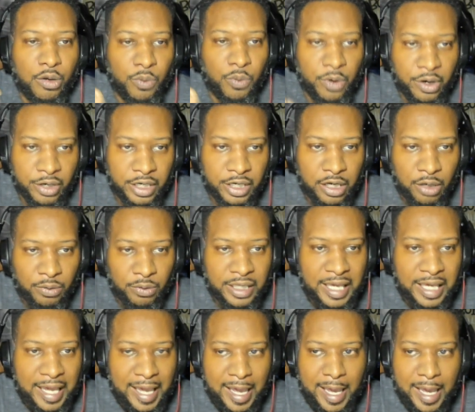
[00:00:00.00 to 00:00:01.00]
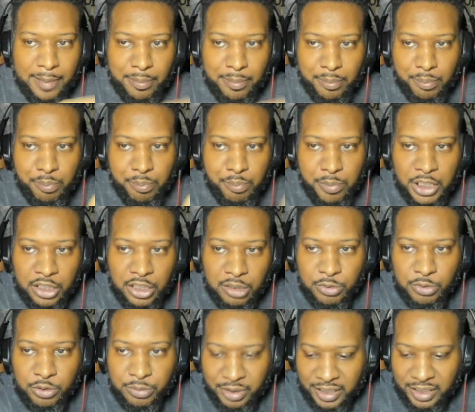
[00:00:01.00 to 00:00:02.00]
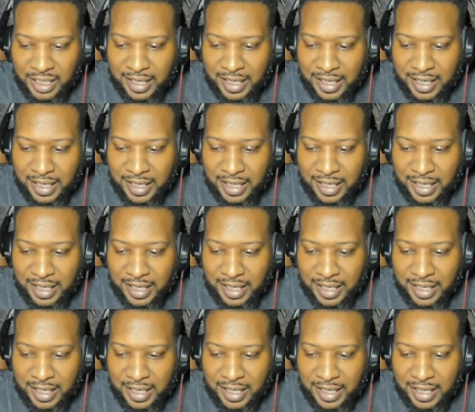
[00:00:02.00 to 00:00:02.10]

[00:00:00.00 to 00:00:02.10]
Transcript: where it only had minimum